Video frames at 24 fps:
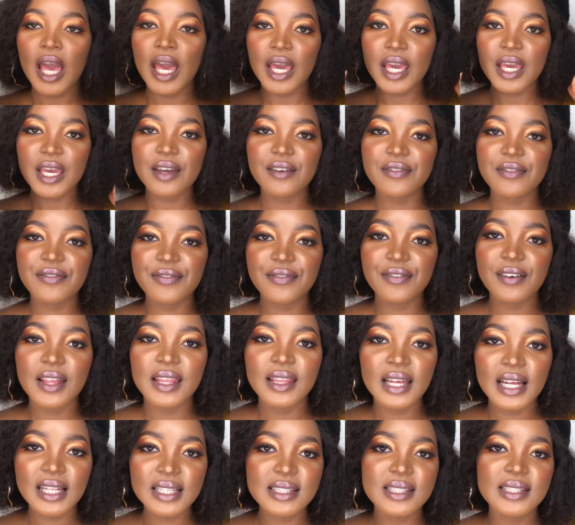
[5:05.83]
If
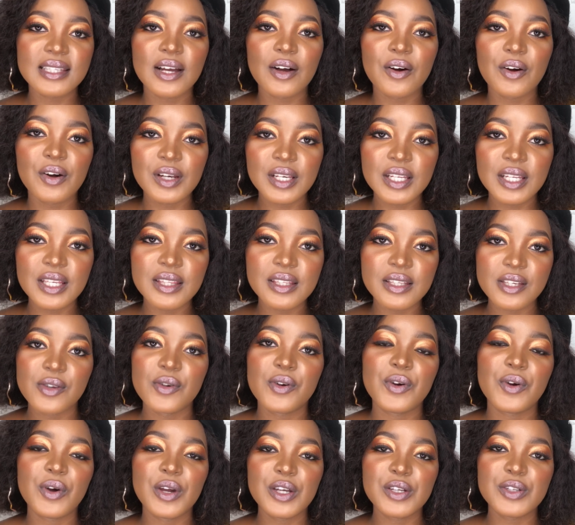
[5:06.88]
that's the only thing you're
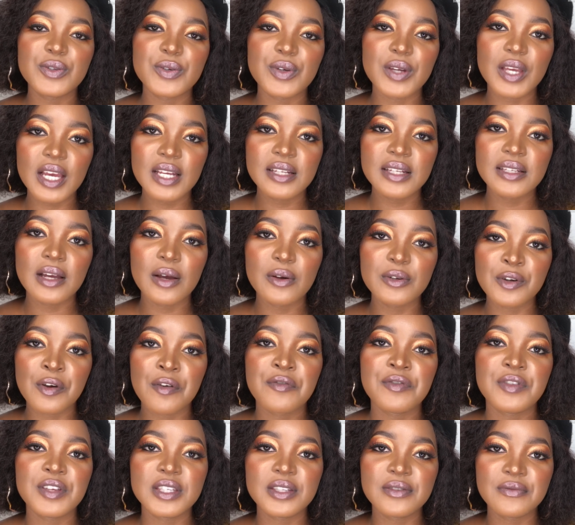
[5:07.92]
going to get out of
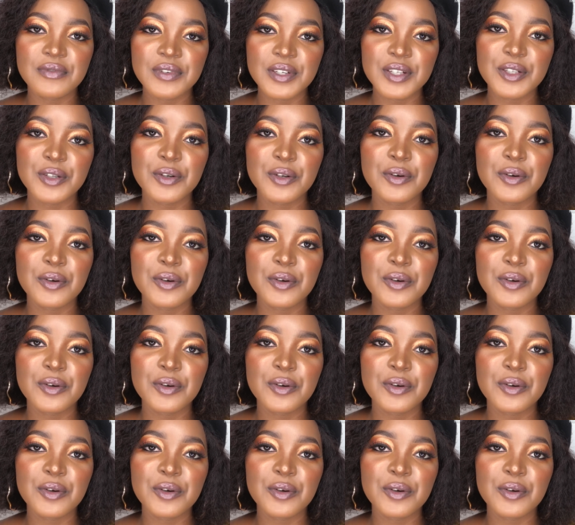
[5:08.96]
this video,